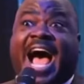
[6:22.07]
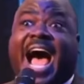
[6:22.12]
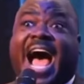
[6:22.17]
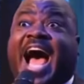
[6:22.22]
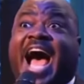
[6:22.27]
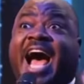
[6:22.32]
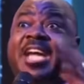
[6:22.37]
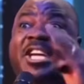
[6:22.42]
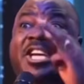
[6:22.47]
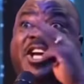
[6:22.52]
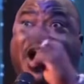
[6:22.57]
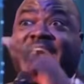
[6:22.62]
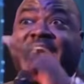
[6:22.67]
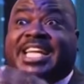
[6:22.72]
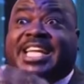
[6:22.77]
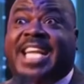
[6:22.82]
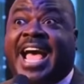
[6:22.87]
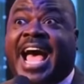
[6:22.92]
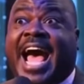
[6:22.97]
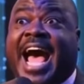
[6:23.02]
me answer the
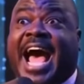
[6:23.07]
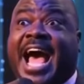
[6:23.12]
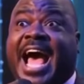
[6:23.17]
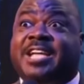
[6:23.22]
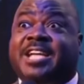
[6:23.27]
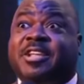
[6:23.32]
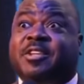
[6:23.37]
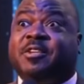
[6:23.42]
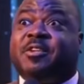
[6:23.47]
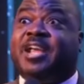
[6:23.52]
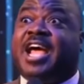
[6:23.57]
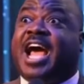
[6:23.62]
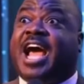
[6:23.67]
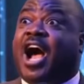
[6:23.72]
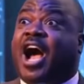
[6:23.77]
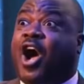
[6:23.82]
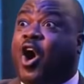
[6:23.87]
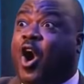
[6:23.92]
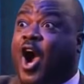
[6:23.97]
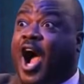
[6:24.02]
question. If a human
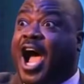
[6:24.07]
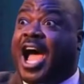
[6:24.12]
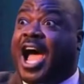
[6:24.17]
being on